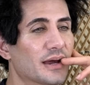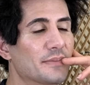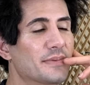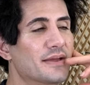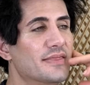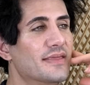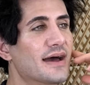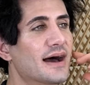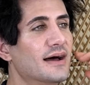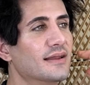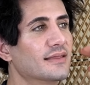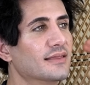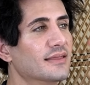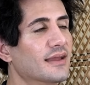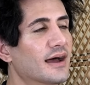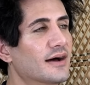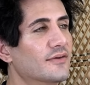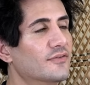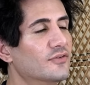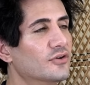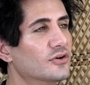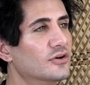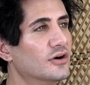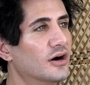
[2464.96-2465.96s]
I mean, that
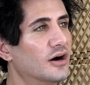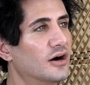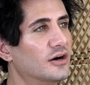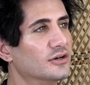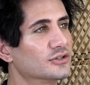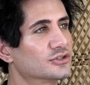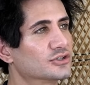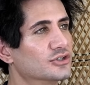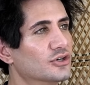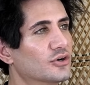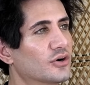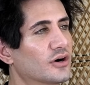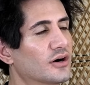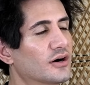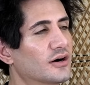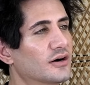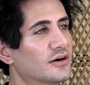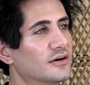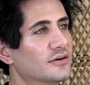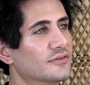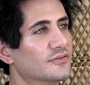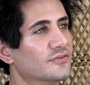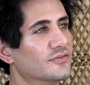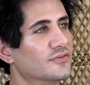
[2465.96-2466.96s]
level also
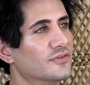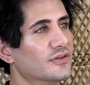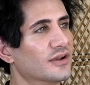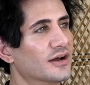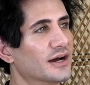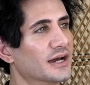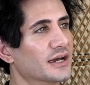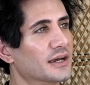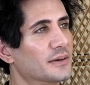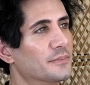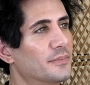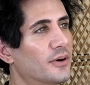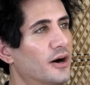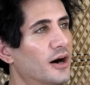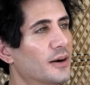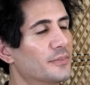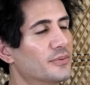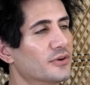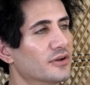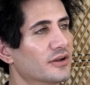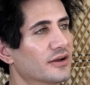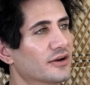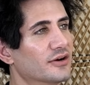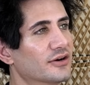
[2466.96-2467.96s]
of like
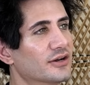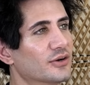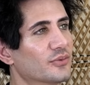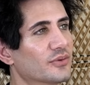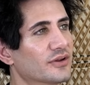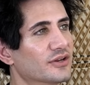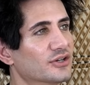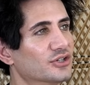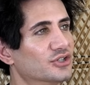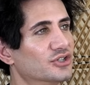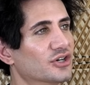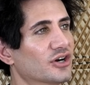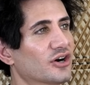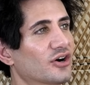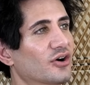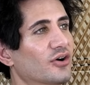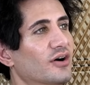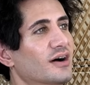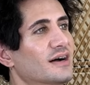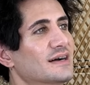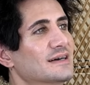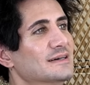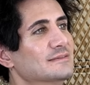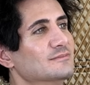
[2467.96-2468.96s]
popularity with the
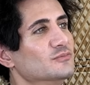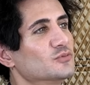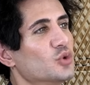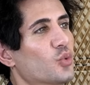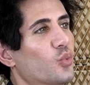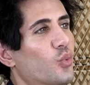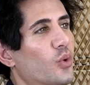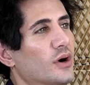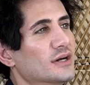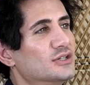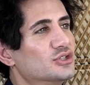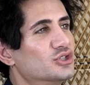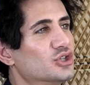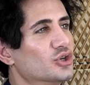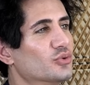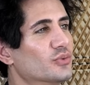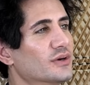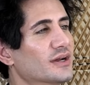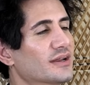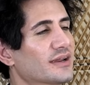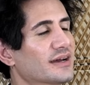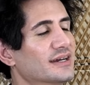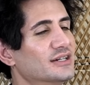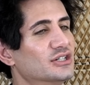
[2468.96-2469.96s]
show. What's your
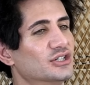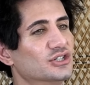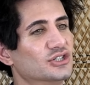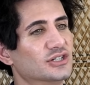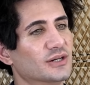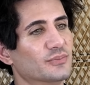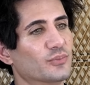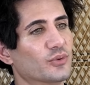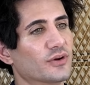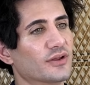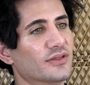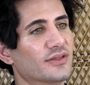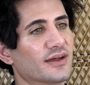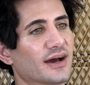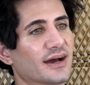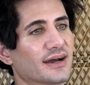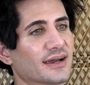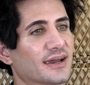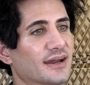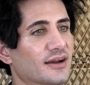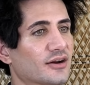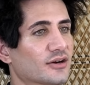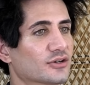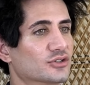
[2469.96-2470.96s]
relationship with
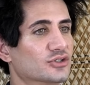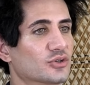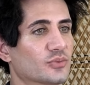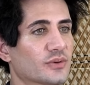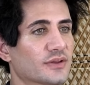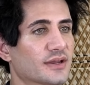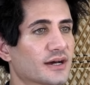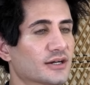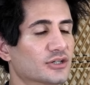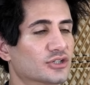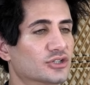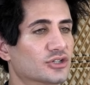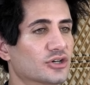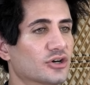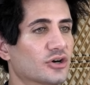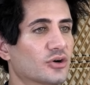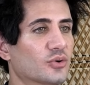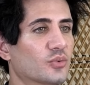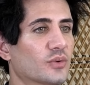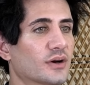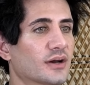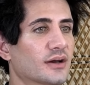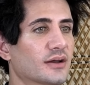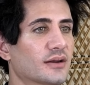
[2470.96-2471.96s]
that character, with that show?
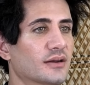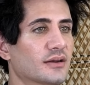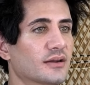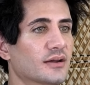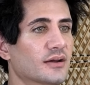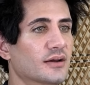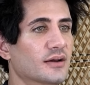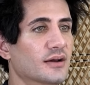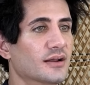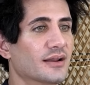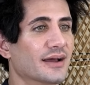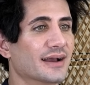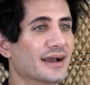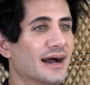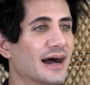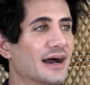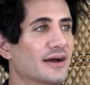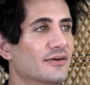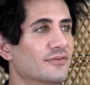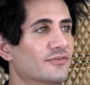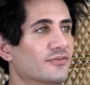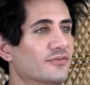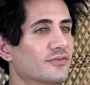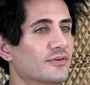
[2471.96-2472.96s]
When like
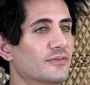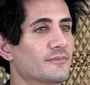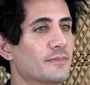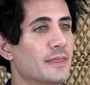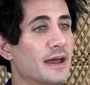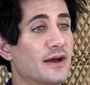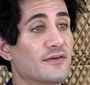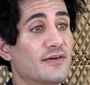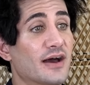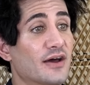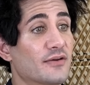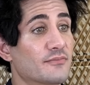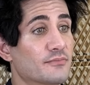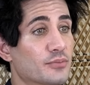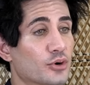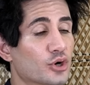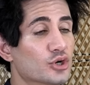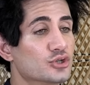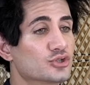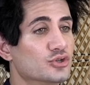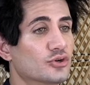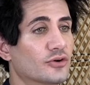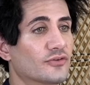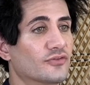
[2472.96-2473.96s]
I've had
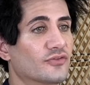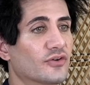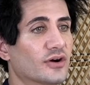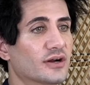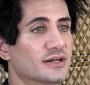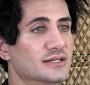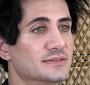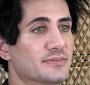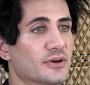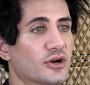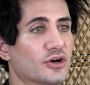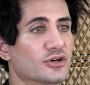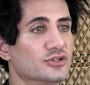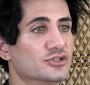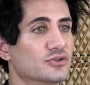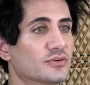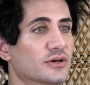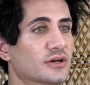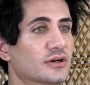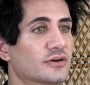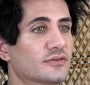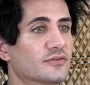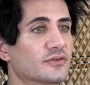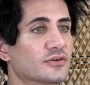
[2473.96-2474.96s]
personal friends, but also
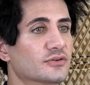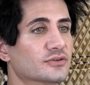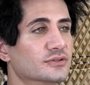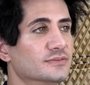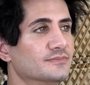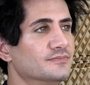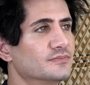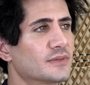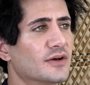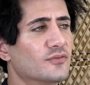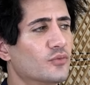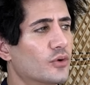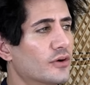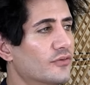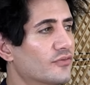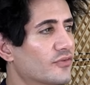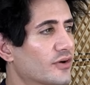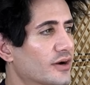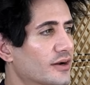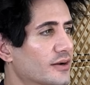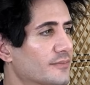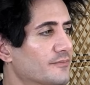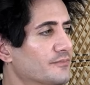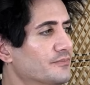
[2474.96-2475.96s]
interviews. I have one
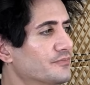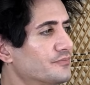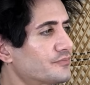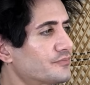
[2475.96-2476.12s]
friend